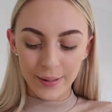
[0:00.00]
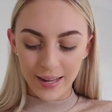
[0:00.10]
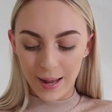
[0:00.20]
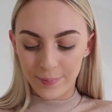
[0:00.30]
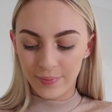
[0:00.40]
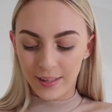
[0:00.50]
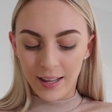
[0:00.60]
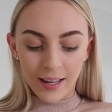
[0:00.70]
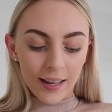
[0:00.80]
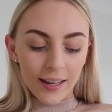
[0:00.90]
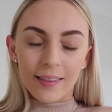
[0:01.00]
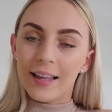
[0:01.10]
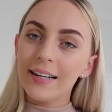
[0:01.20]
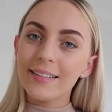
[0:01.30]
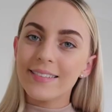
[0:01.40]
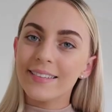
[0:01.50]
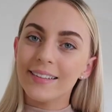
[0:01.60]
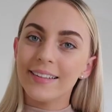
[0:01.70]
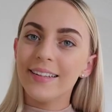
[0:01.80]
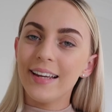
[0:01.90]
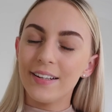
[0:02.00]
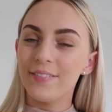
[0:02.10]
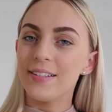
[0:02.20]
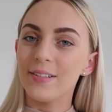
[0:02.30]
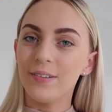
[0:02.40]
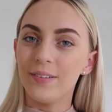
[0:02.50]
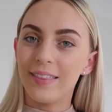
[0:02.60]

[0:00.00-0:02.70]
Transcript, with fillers: But yeah, that is the end of this haul.